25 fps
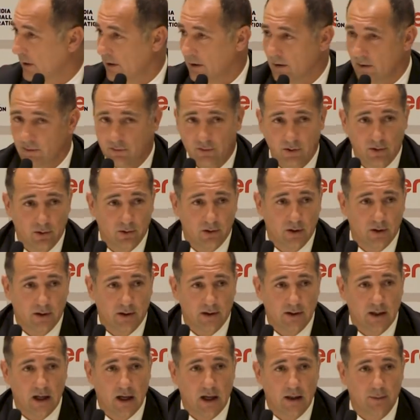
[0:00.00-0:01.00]
in a few year
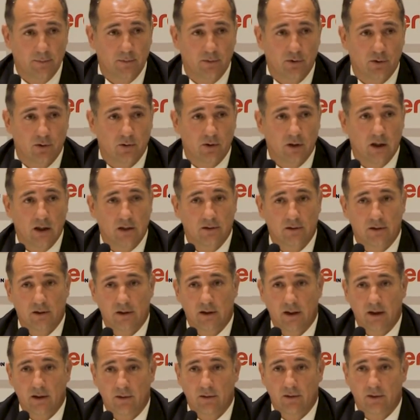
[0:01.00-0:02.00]
time to
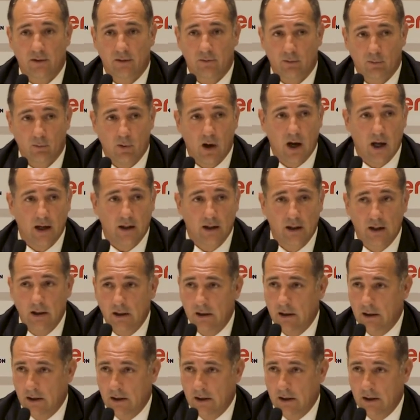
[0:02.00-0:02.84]
101,